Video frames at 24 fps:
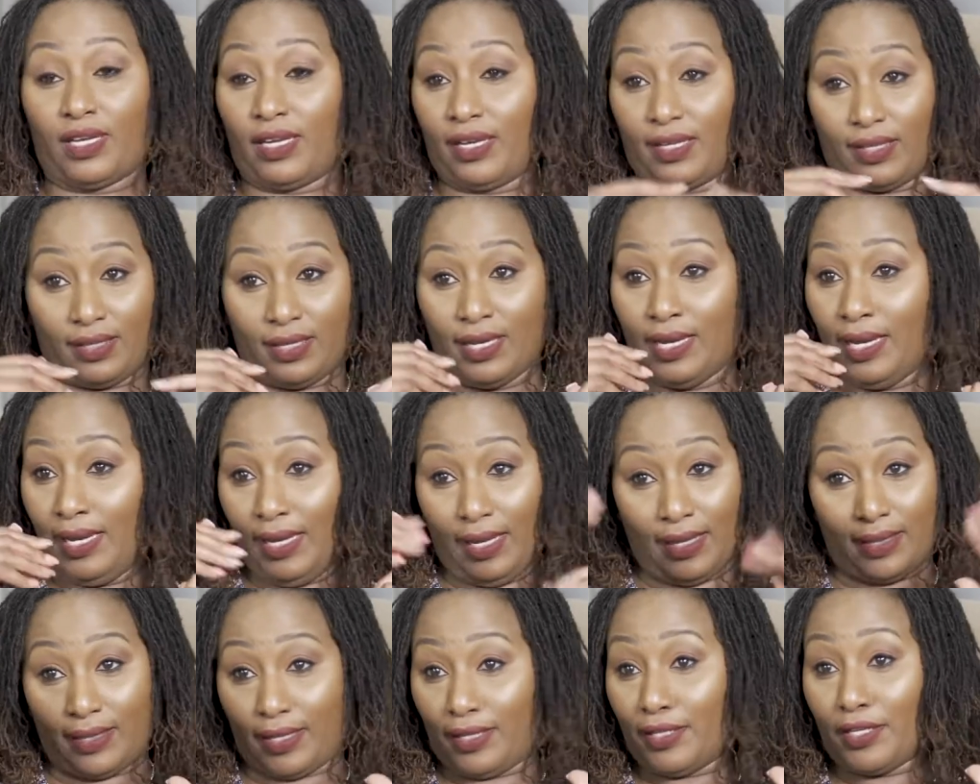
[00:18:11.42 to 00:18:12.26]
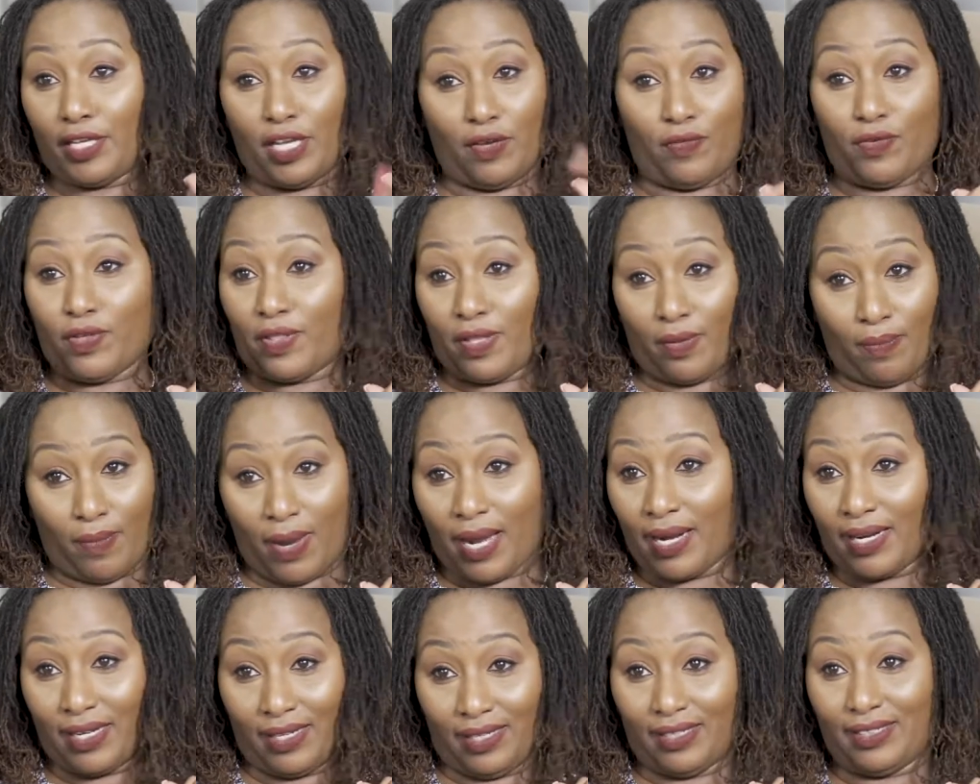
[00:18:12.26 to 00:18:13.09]
they they'll give you the
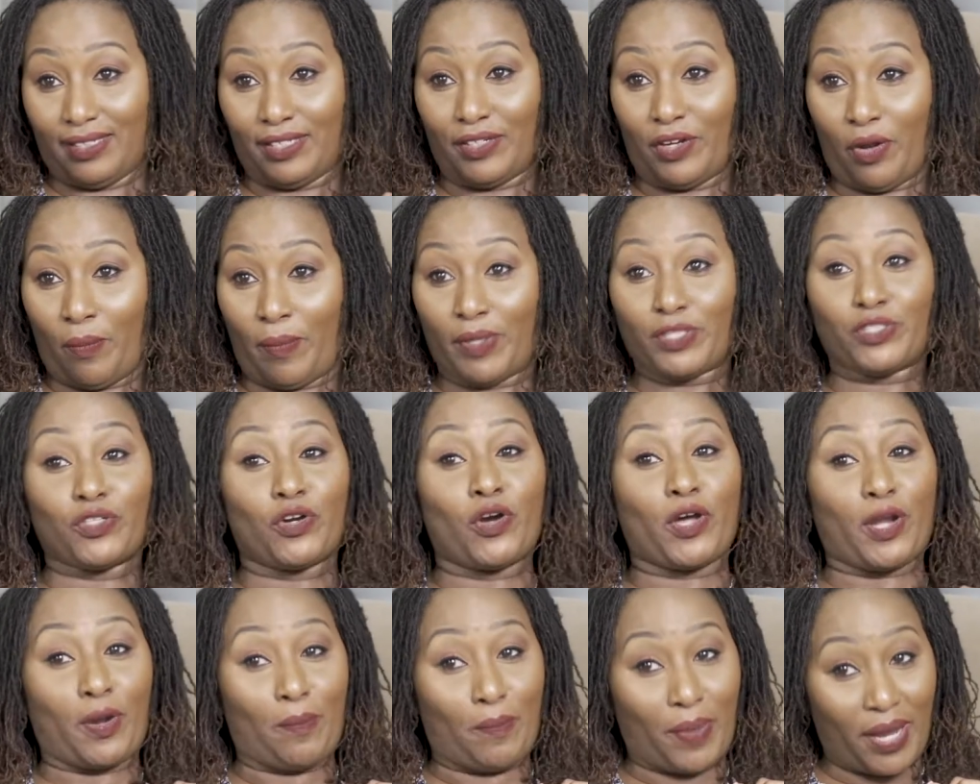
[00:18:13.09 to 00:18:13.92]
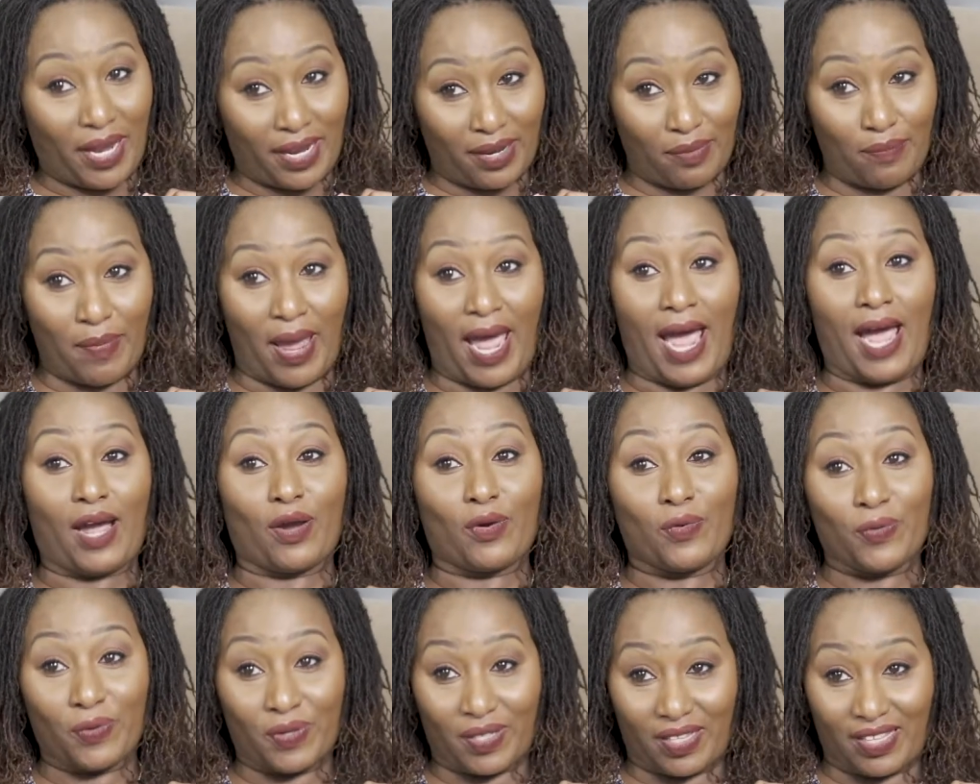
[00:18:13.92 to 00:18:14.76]
money, mm. you know, mm. but you're gonna pay it
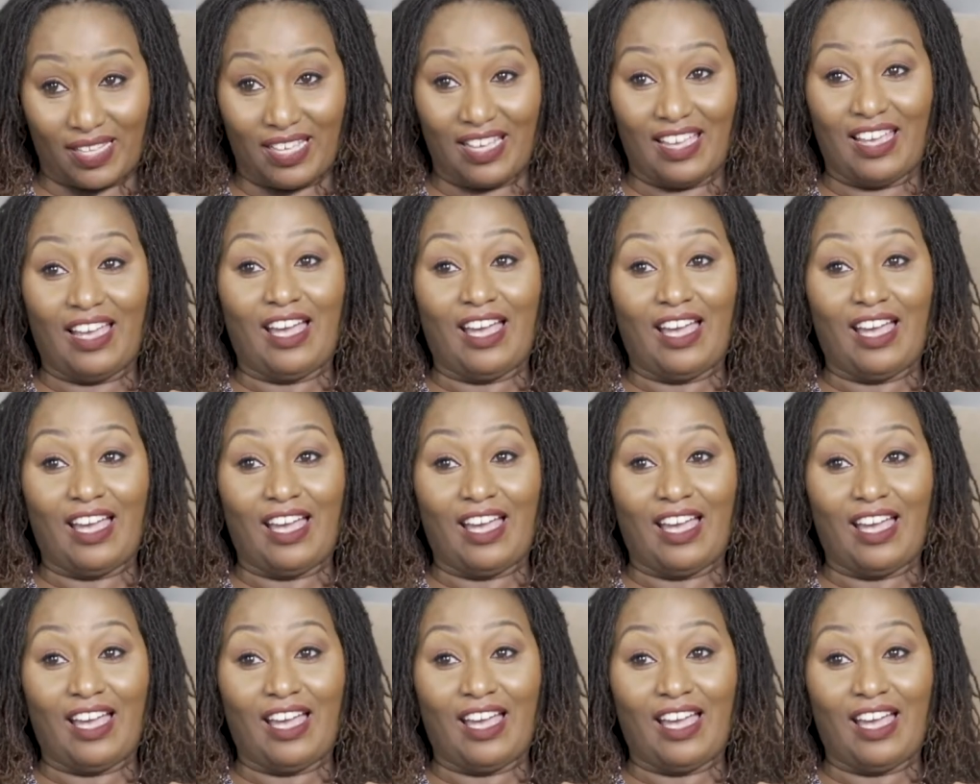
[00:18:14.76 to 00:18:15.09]
back. It's like